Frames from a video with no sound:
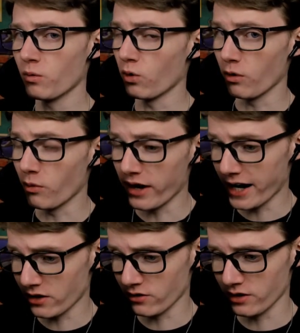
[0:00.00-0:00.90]
or more
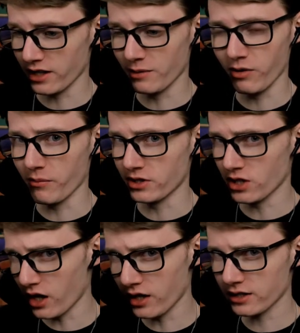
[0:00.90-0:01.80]
accurately, he'd probably
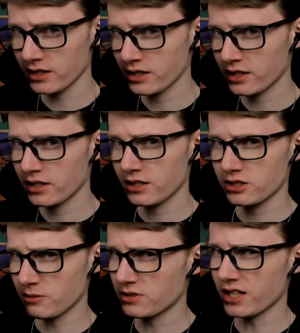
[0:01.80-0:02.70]
talk
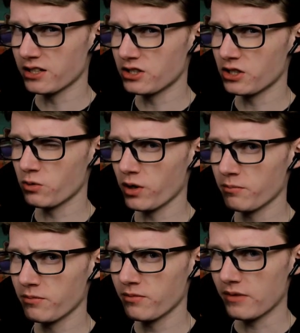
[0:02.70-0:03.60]
some sense into
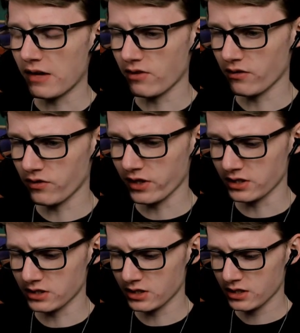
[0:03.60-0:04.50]
him, even if
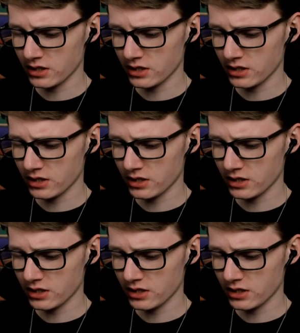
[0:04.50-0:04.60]
he's